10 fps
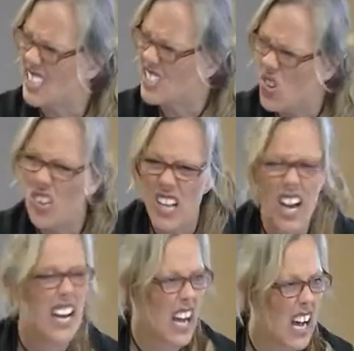scored
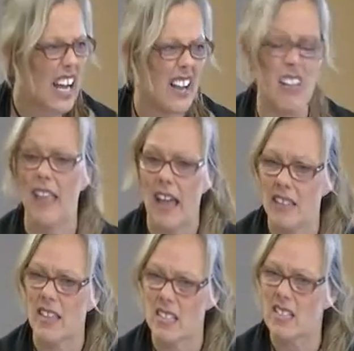kind of high on
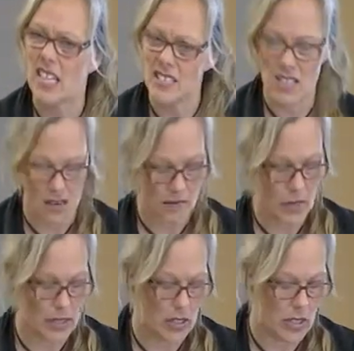that. That's not
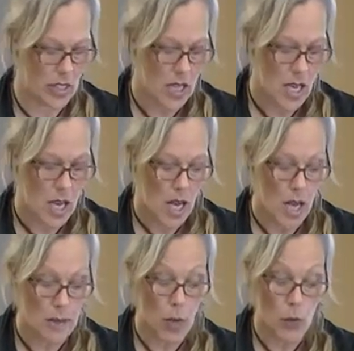very good.
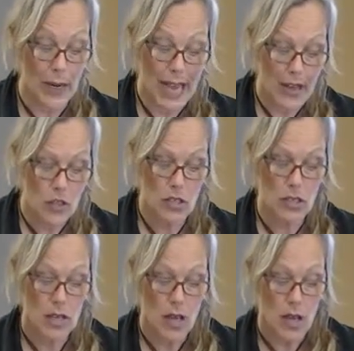
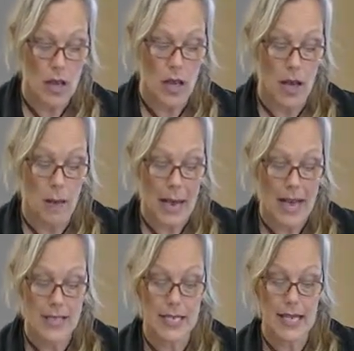Reaction,
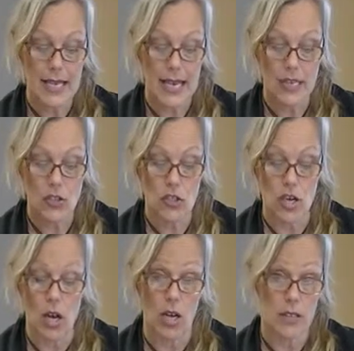passing cage
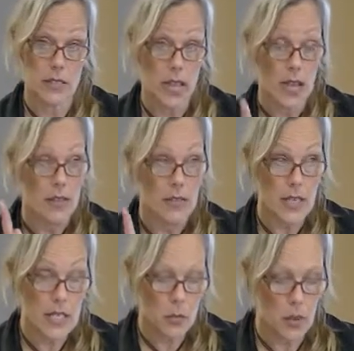dogs.
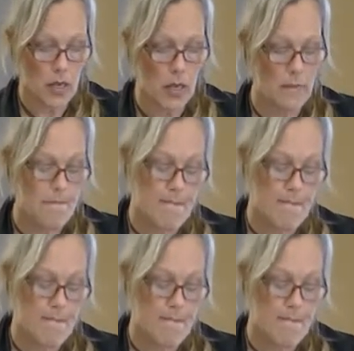This one